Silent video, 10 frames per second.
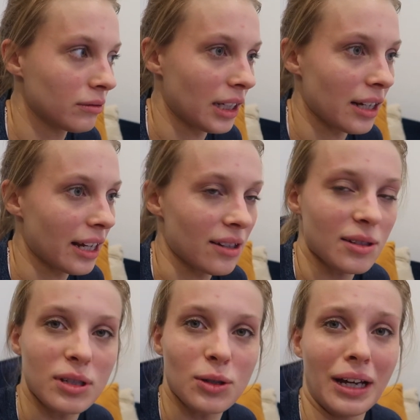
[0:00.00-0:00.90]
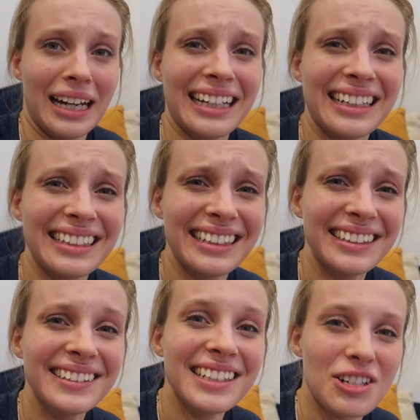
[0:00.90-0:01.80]
That gets me sweating.
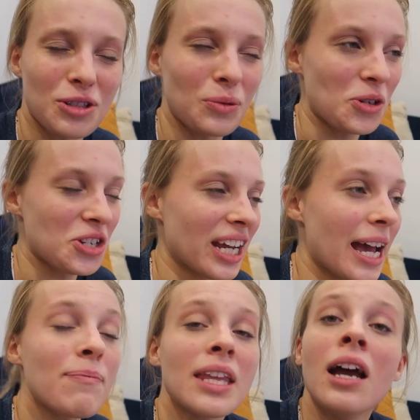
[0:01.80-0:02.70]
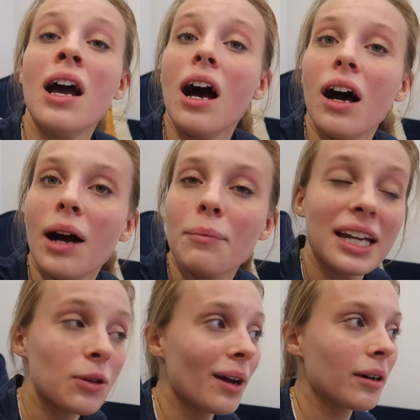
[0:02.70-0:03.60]
just watching it. Um,
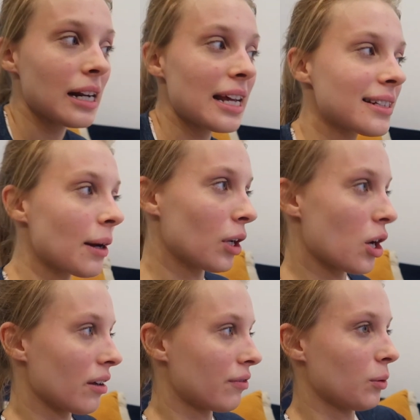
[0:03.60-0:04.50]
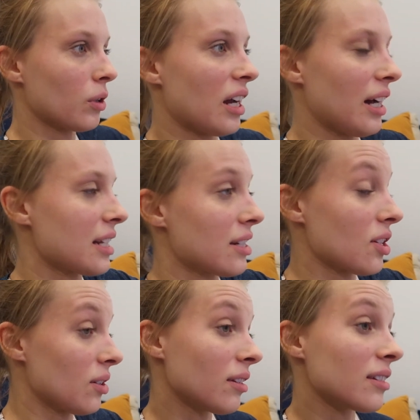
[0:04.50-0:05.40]
either way, I'm going to link it down below if you would like to
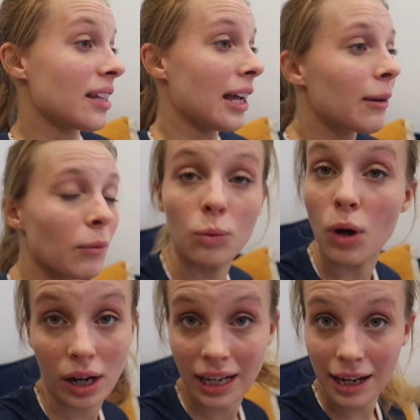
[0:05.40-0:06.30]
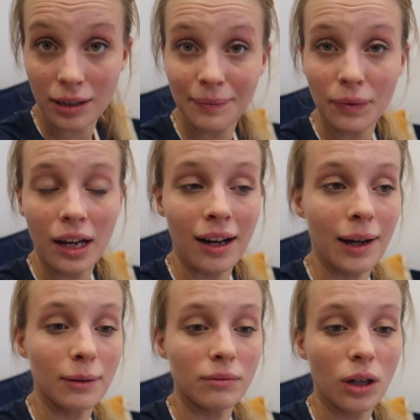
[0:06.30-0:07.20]
do the same workout.
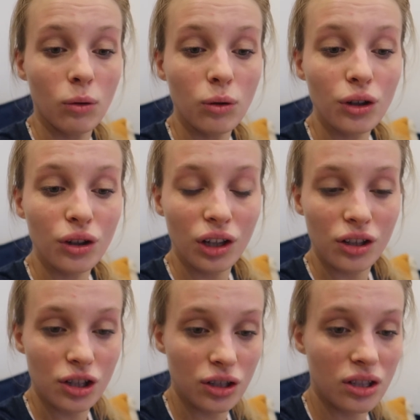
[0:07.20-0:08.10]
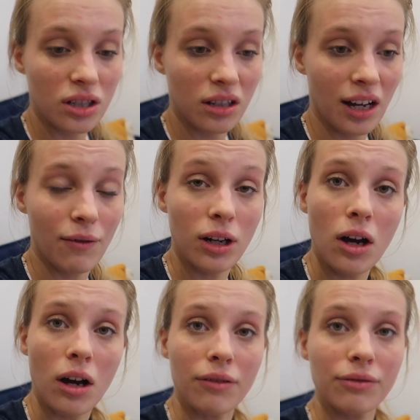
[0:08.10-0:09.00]
Um, or you can just have a
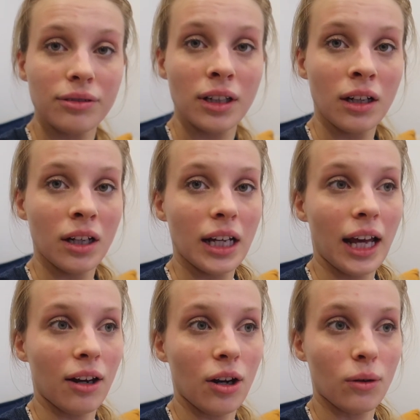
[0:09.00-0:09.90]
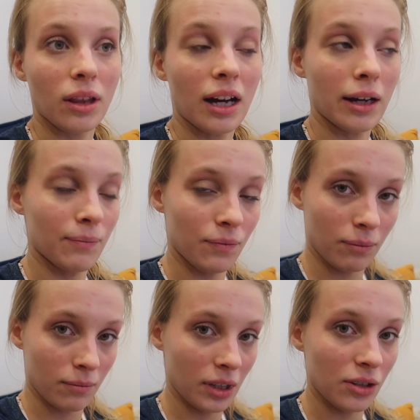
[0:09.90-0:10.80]
laugh and know that
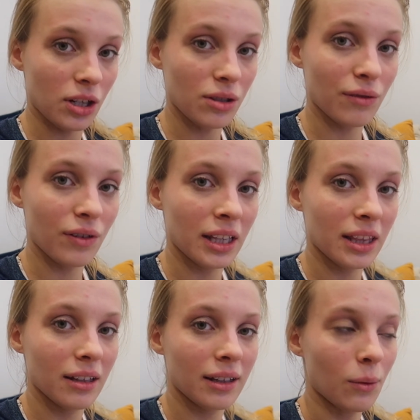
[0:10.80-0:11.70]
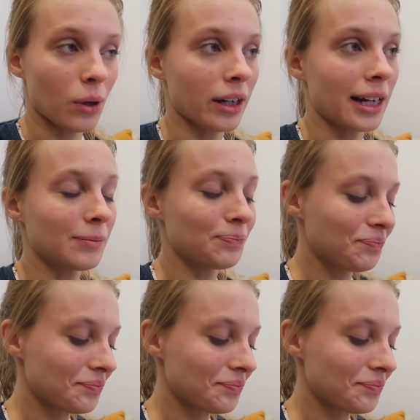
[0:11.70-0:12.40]
Josephine did that workout.